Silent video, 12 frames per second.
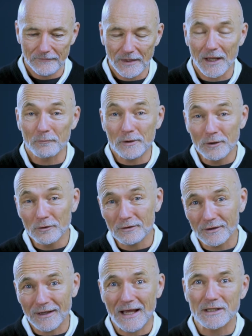And we looked
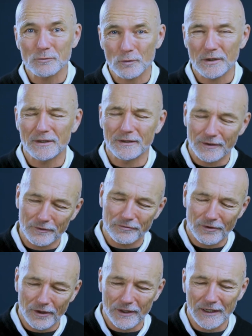last week, if
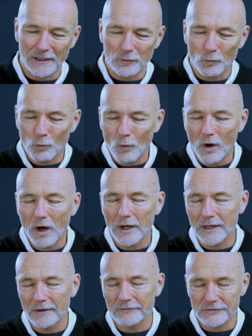you like, at the
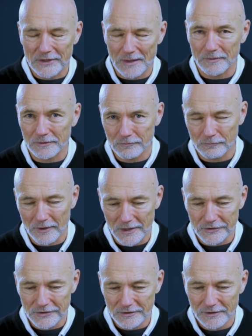why of Sabbath
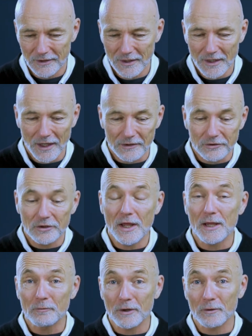rest. And
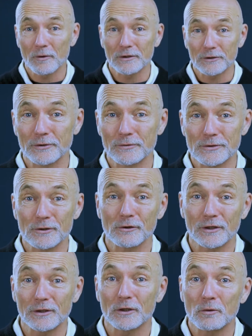today what I want is look
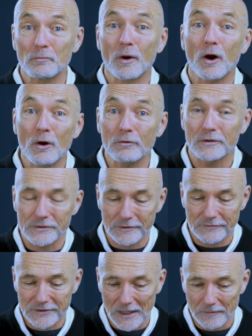at the components
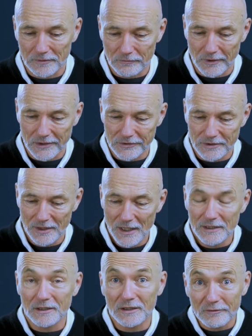of Sabbath rest,
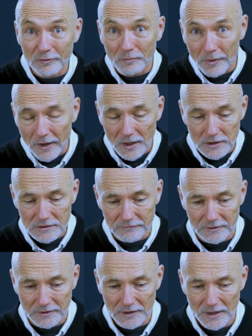the different parts of
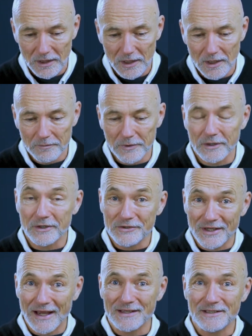it, because
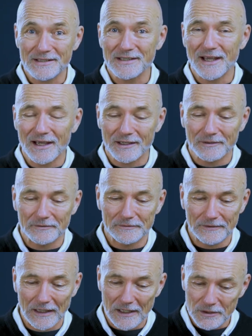as I said
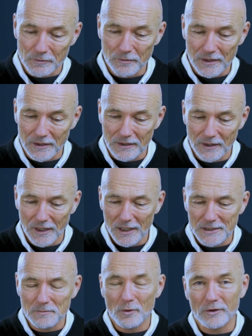last week,
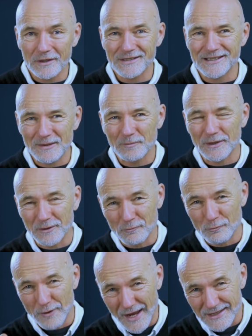it's more than simply
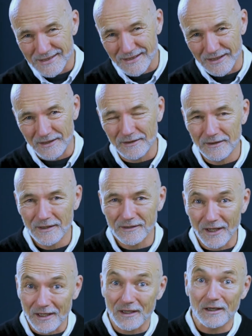resting,
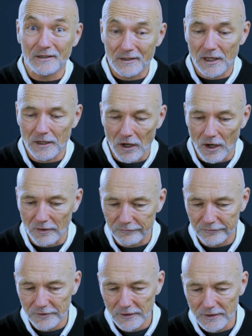taking a day
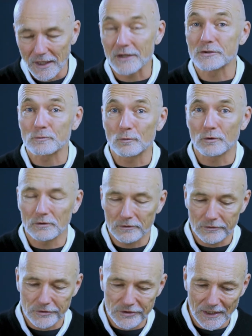off as the world
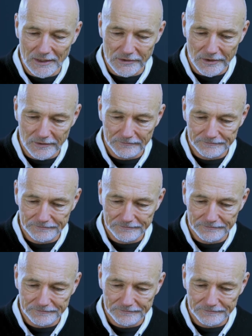understands it.